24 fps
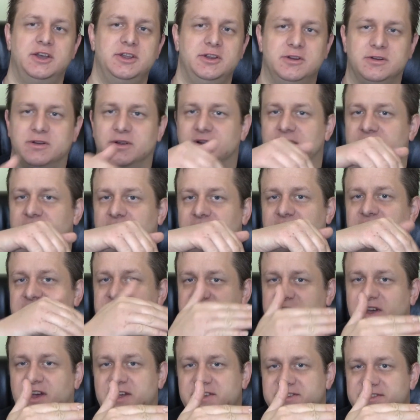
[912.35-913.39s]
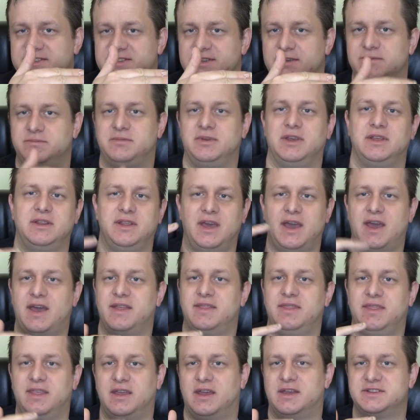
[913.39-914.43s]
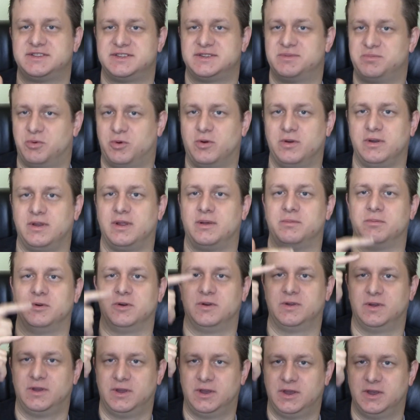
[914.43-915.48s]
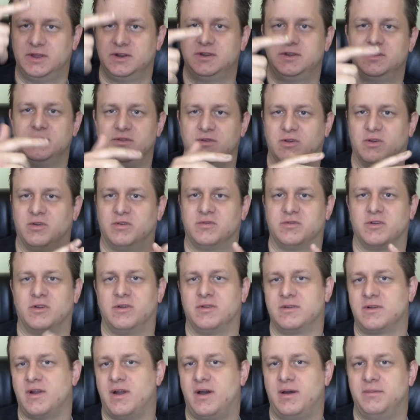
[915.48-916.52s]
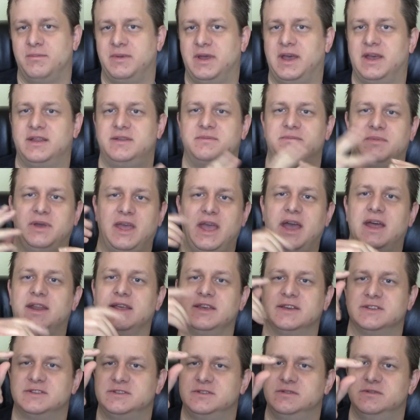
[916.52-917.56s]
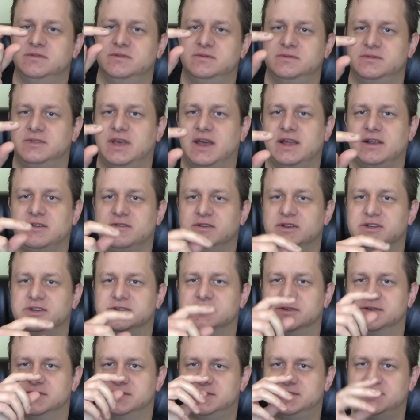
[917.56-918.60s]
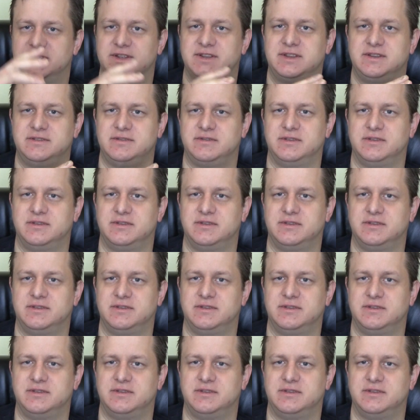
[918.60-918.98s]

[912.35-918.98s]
You're going to exhaust them and add that support number to their overall combat by adding it to that creature's